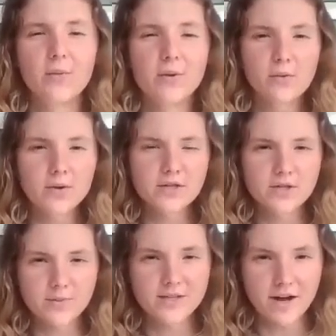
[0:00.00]
we're going
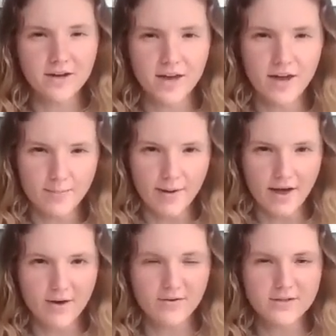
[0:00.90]
to be talking
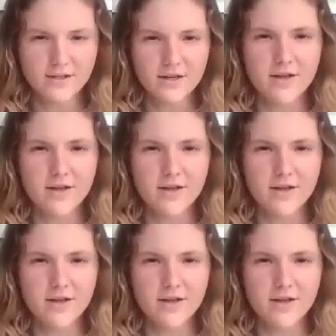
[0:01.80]
about